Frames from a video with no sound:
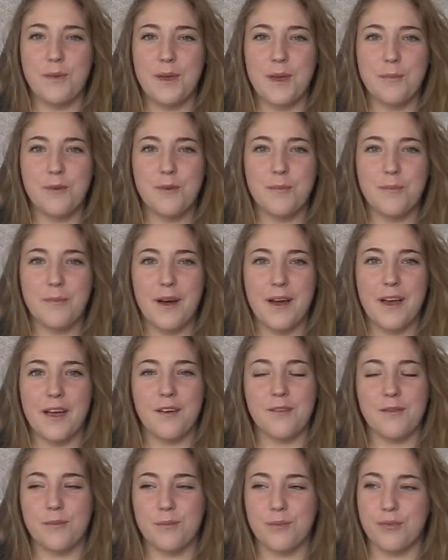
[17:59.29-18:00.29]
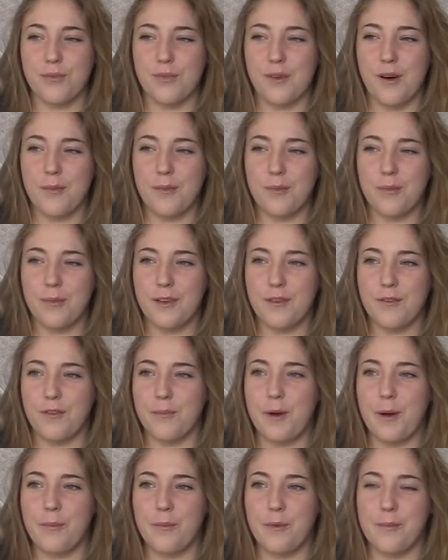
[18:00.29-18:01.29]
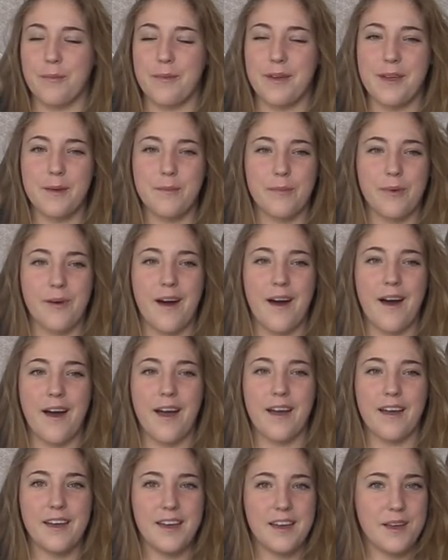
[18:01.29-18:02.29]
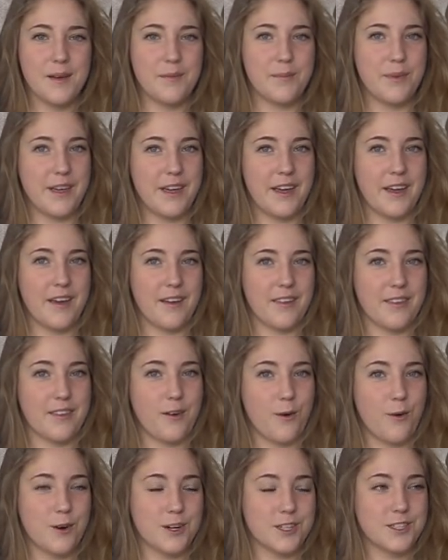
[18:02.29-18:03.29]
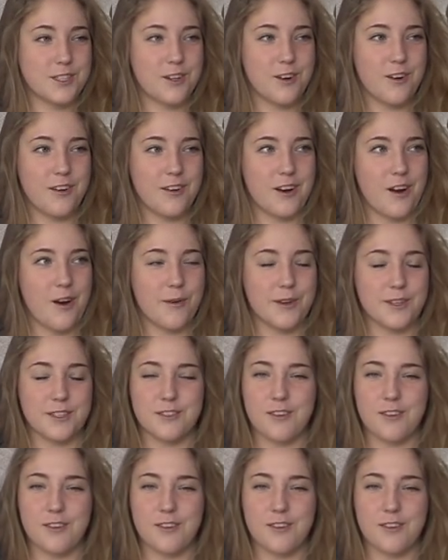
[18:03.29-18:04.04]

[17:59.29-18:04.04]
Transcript: people might probably remember me by being the horse girl and always